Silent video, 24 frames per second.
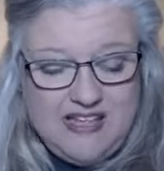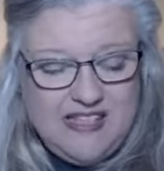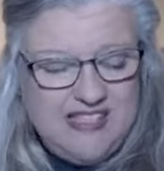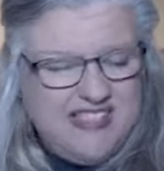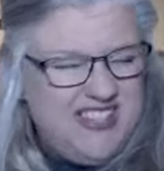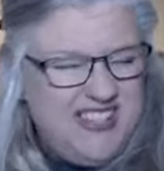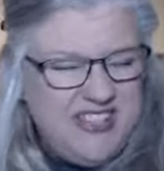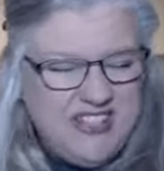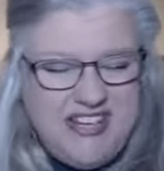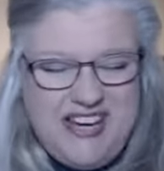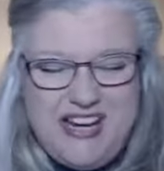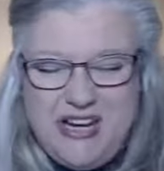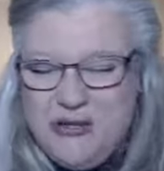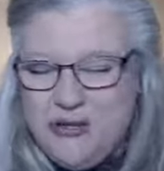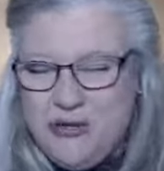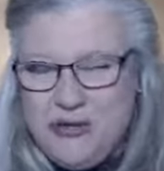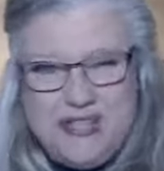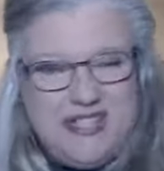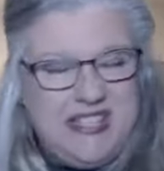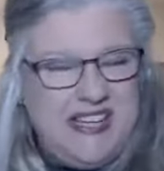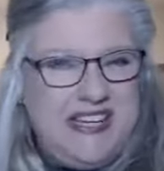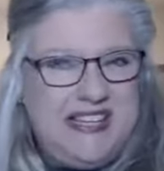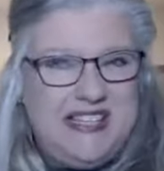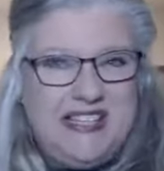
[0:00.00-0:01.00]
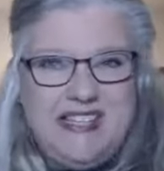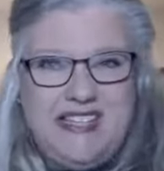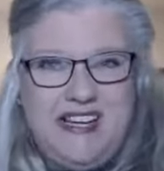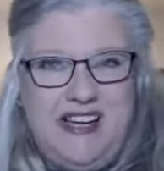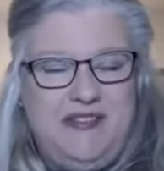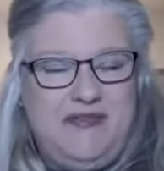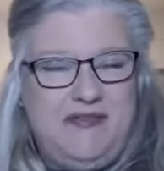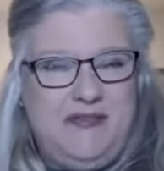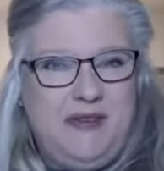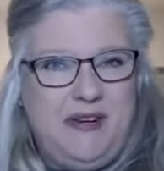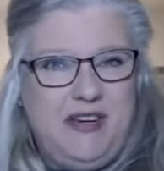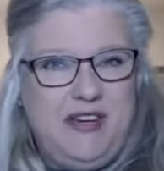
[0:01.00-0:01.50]
just interesting
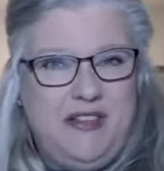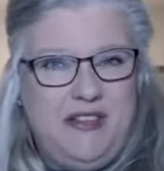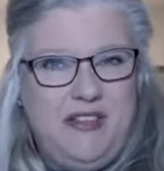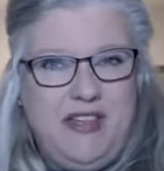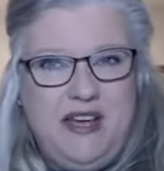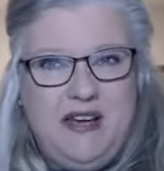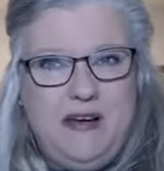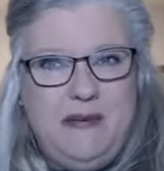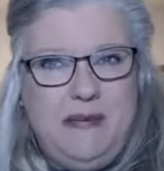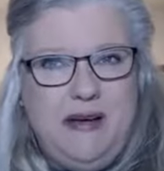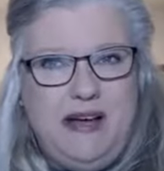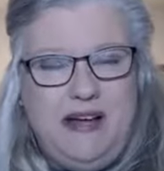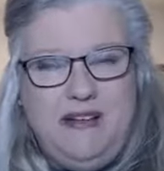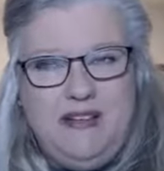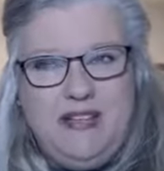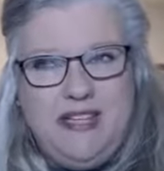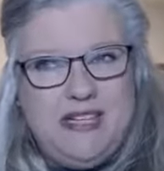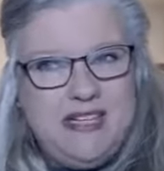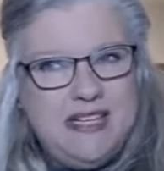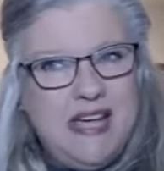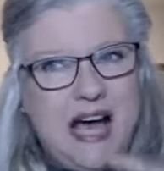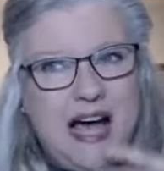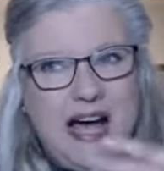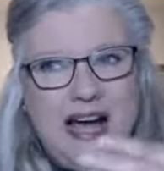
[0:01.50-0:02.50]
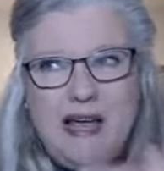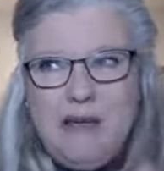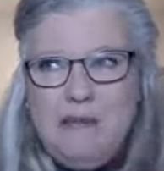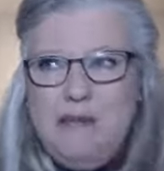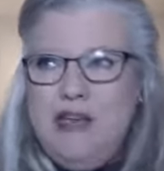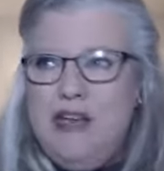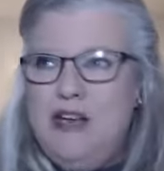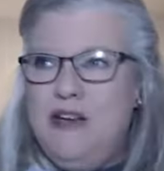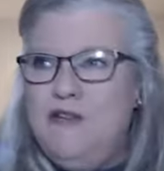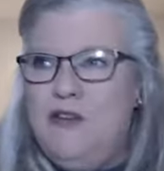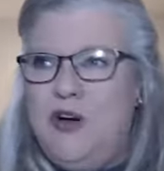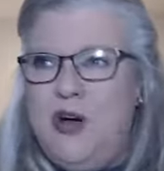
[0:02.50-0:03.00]
stuff when you think about the
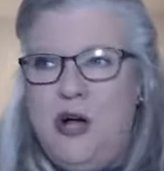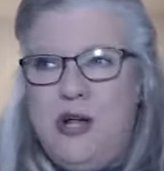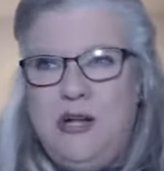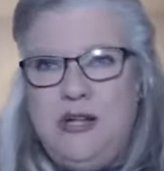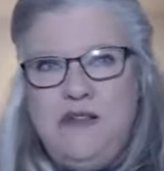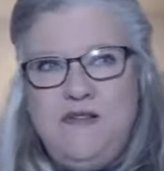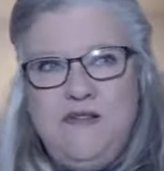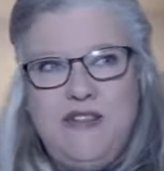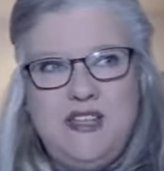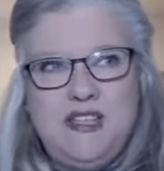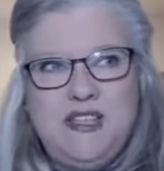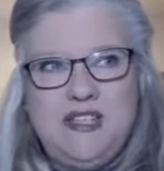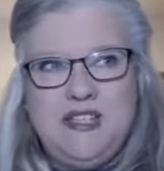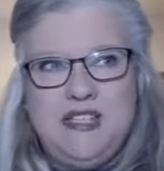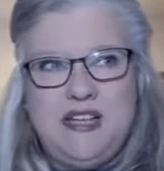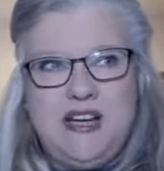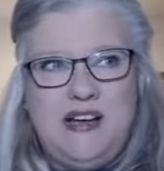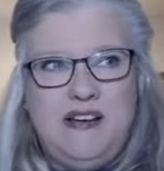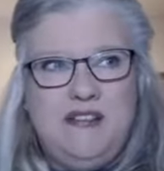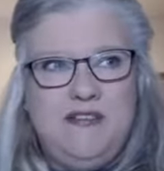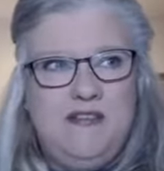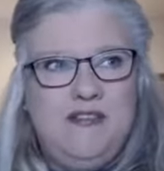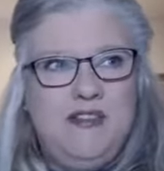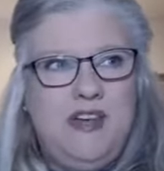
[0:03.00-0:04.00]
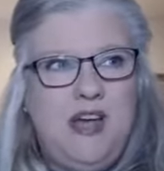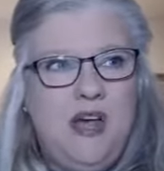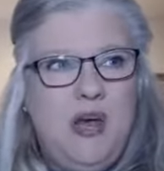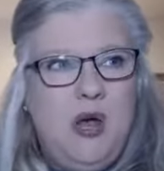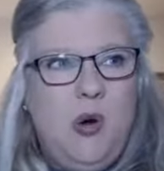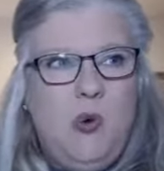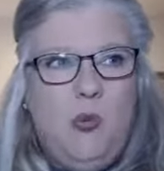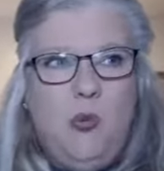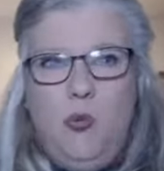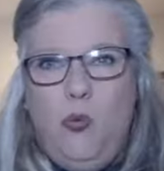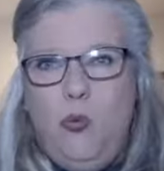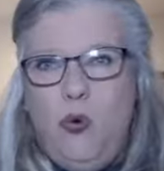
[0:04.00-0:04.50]
timing of all of this stuff.
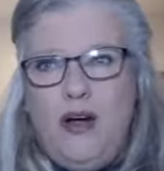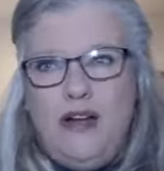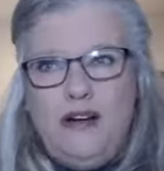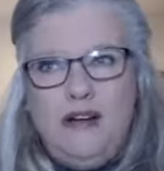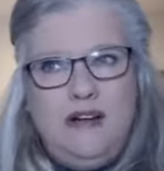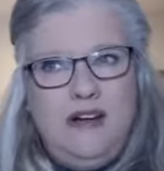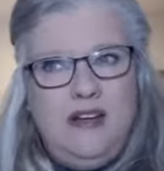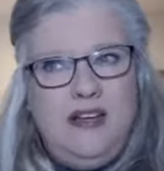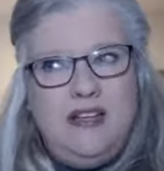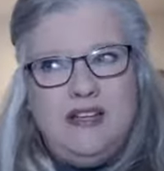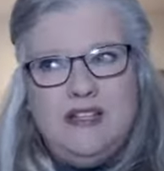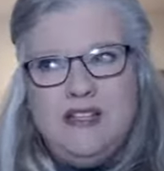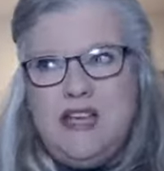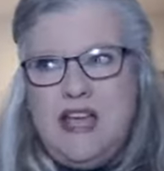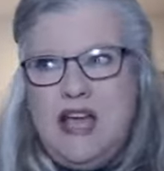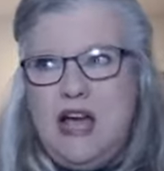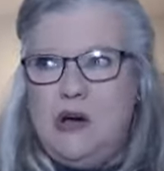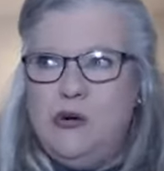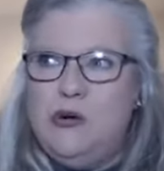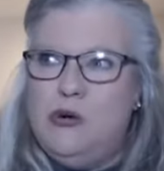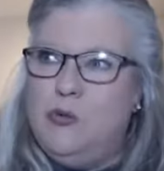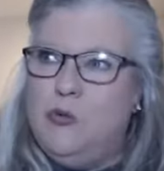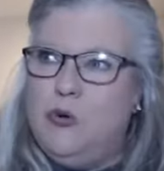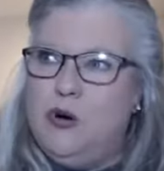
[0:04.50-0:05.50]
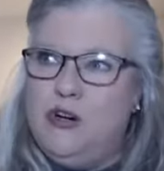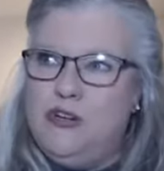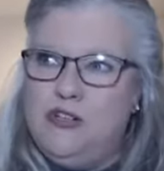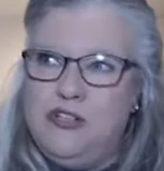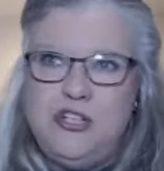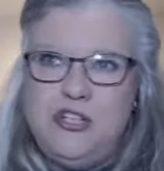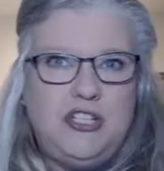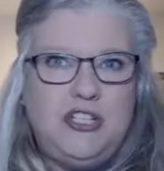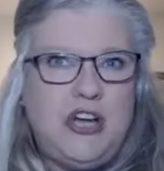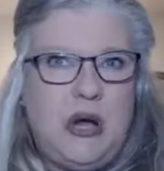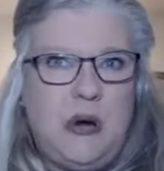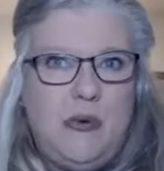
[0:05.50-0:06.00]
What is the outer world
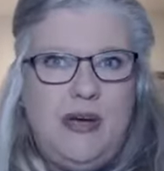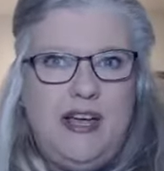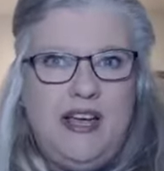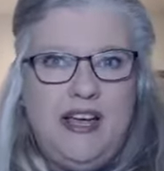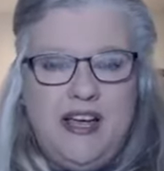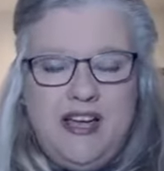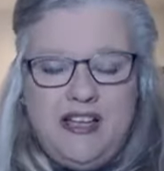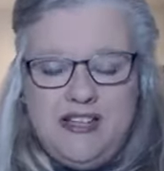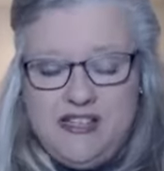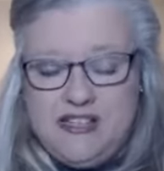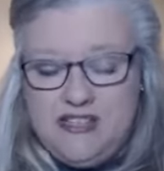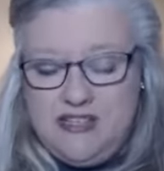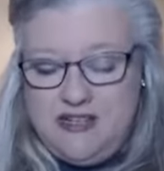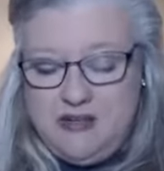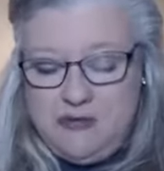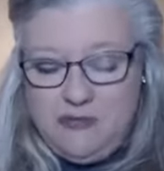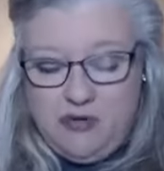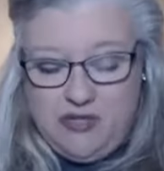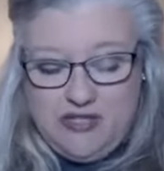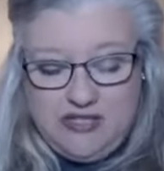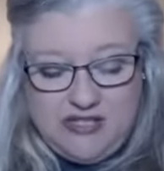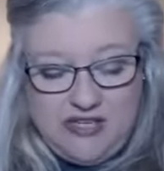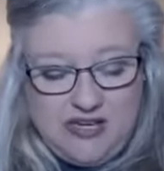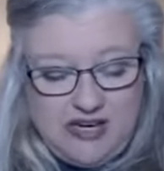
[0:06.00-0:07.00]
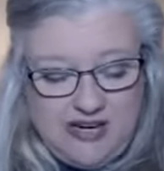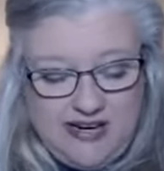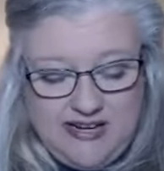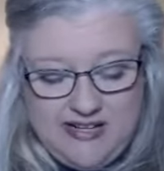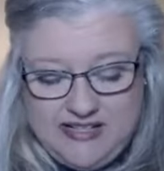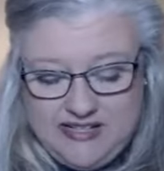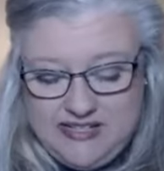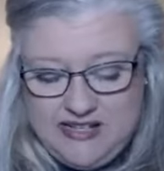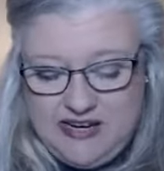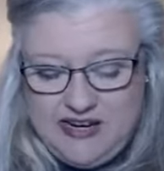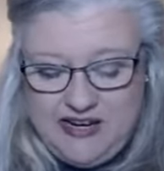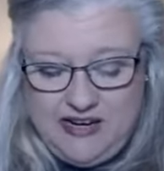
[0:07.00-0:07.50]
showing us, and what's the high
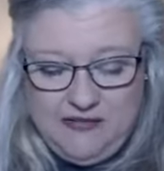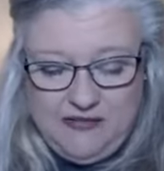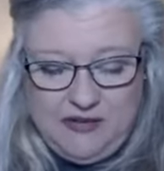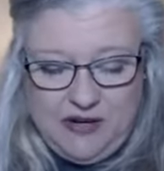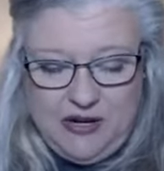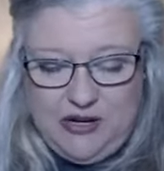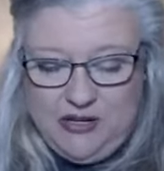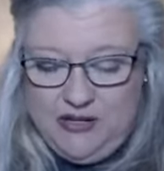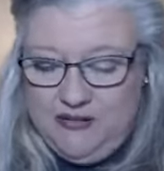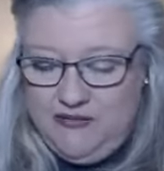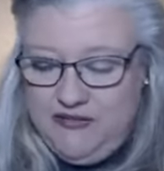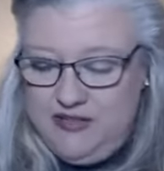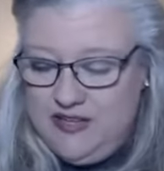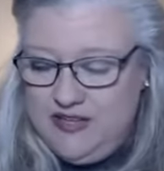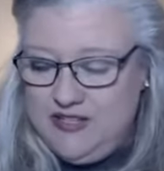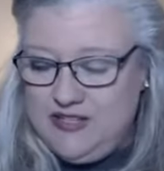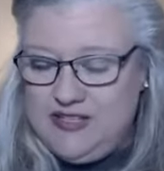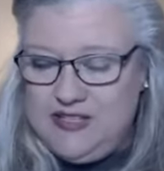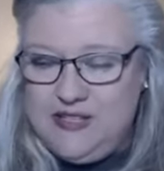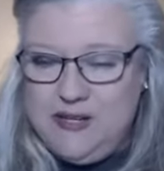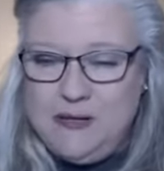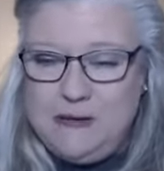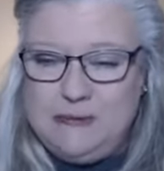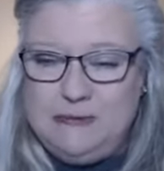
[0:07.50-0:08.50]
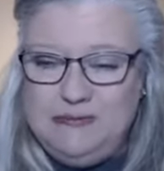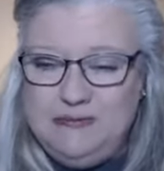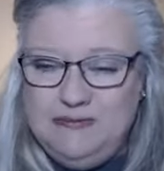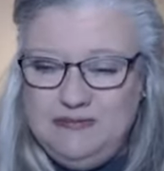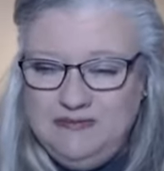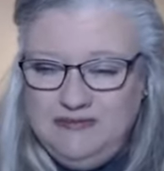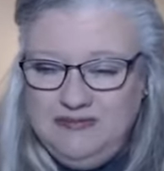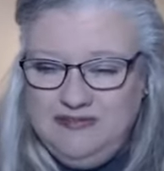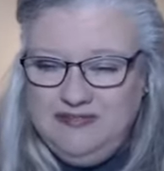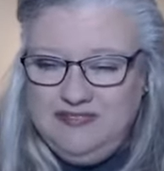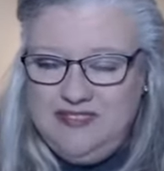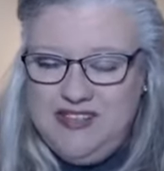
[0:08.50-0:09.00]
side of all of this? So
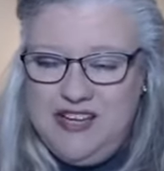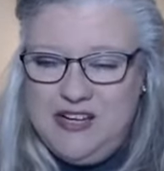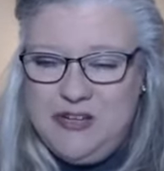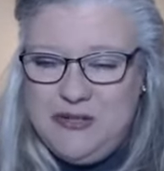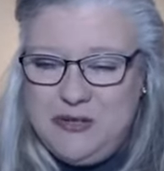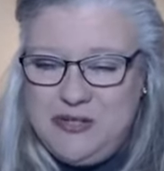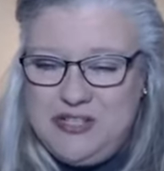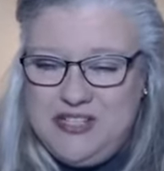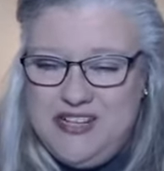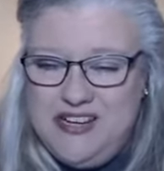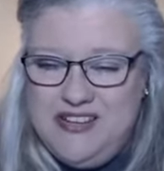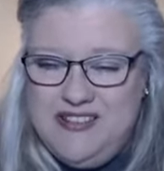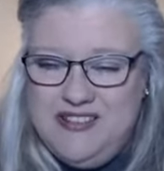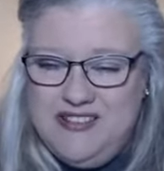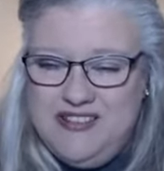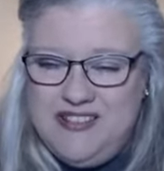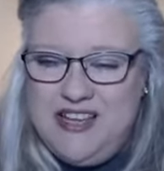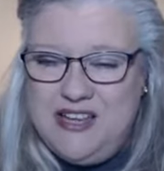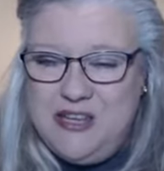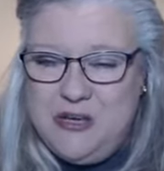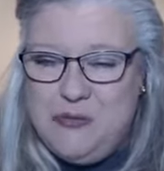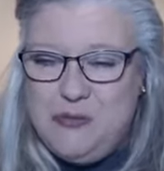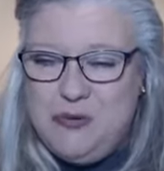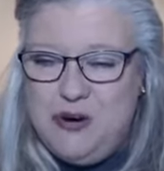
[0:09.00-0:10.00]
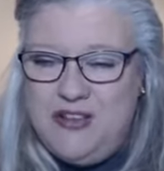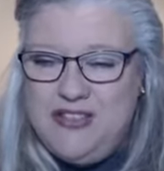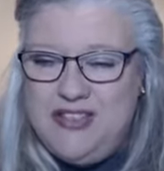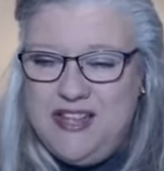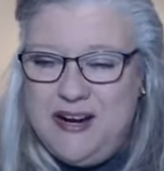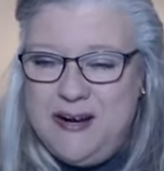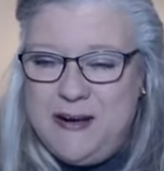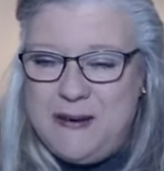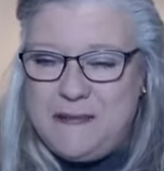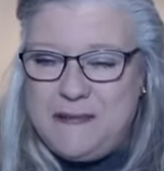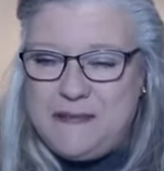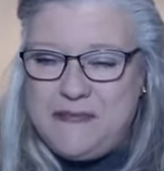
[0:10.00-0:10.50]
interesting that you brought
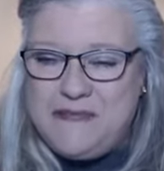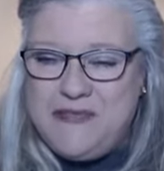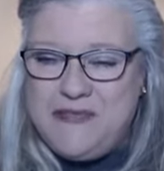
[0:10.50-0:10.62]
that up.